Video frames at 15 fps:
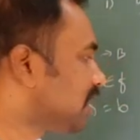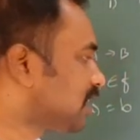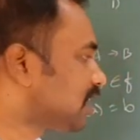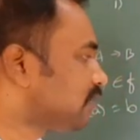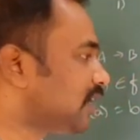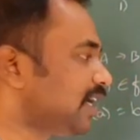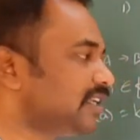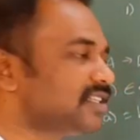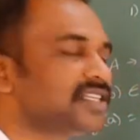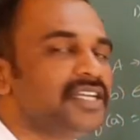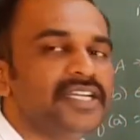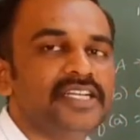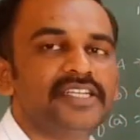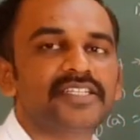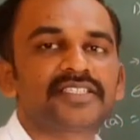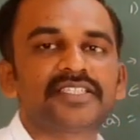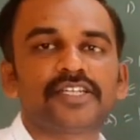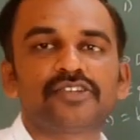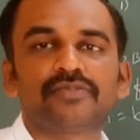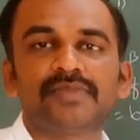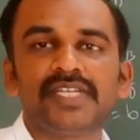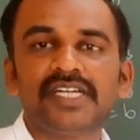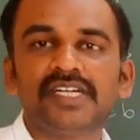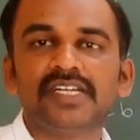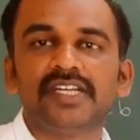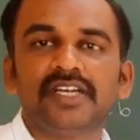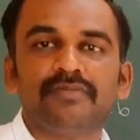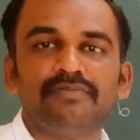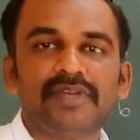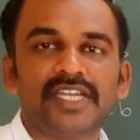Otherwise, it is said to be
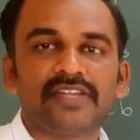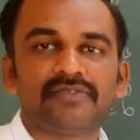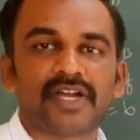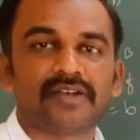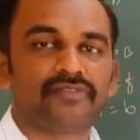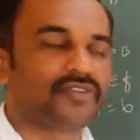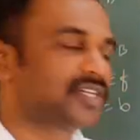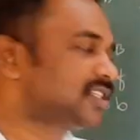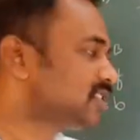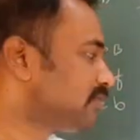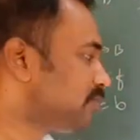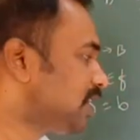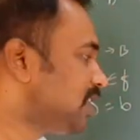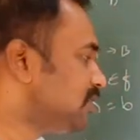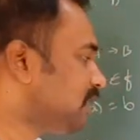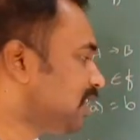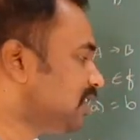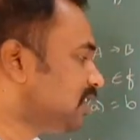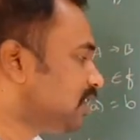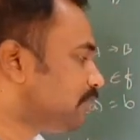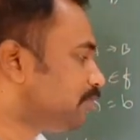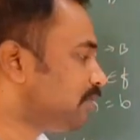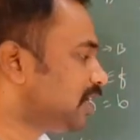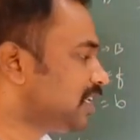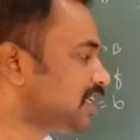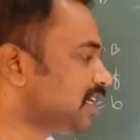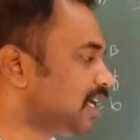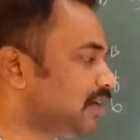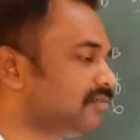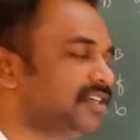a minimum. What is a minimum?
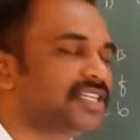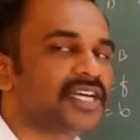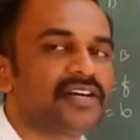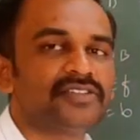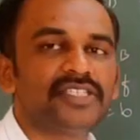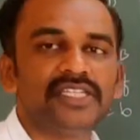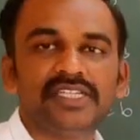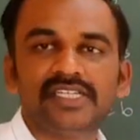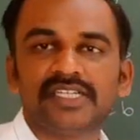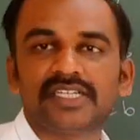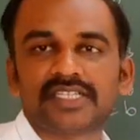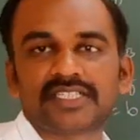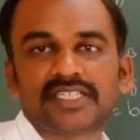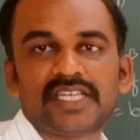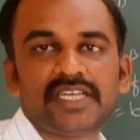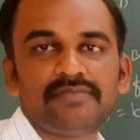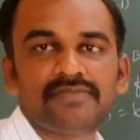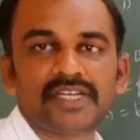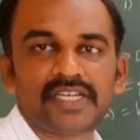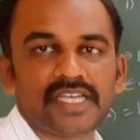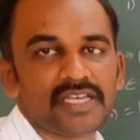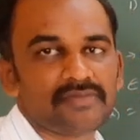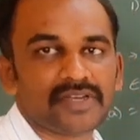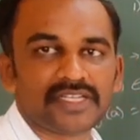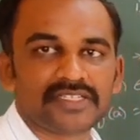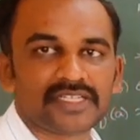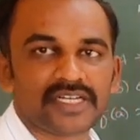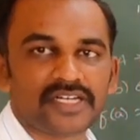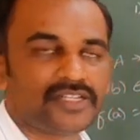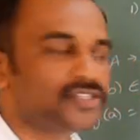Many elements have the same image.
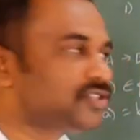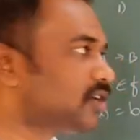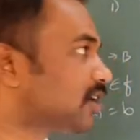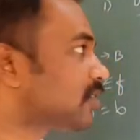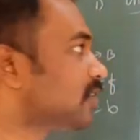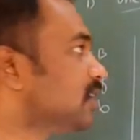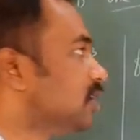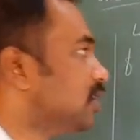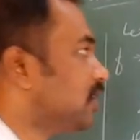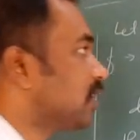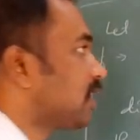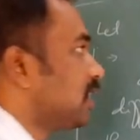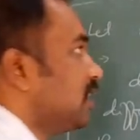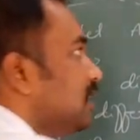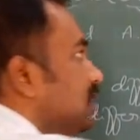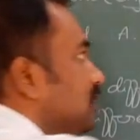Are you sure? Okay.